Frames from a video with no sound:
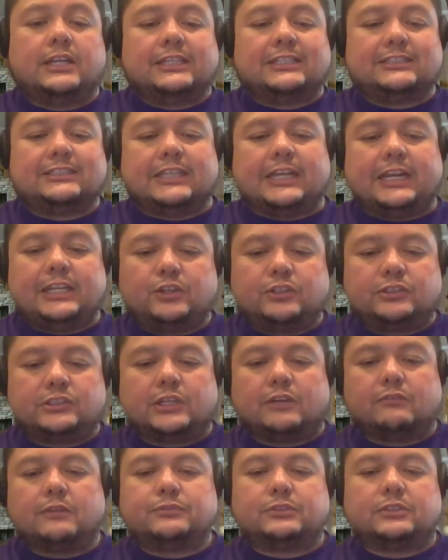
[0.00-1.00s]
setting
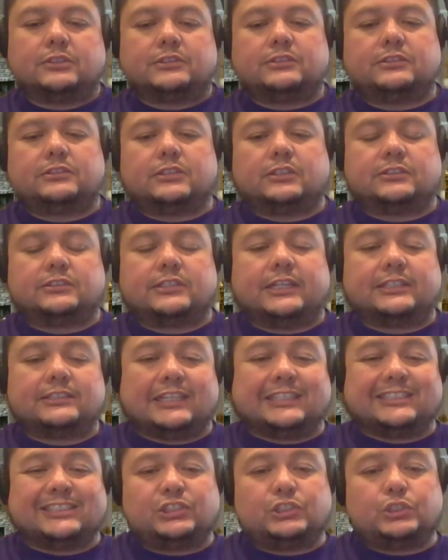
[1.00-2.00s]
yourself up for success
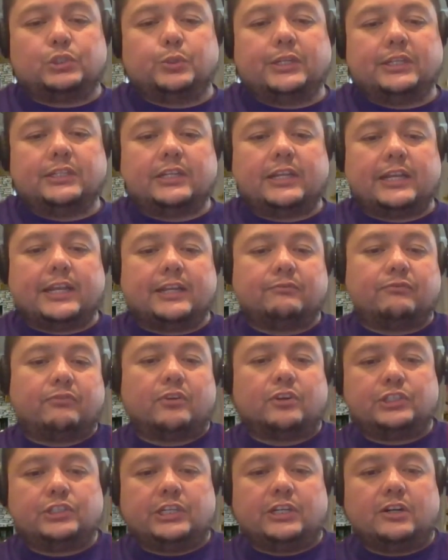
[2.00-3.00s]
as a student and
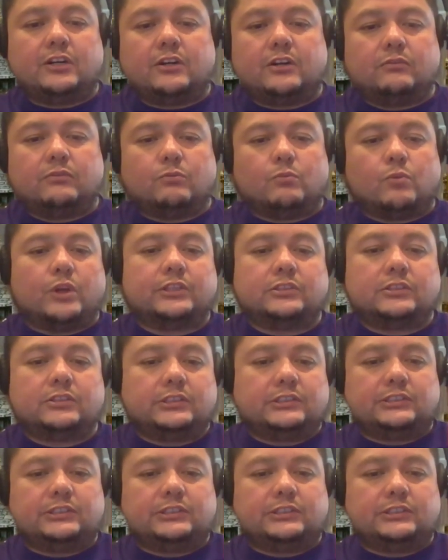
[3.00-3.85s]
first year 1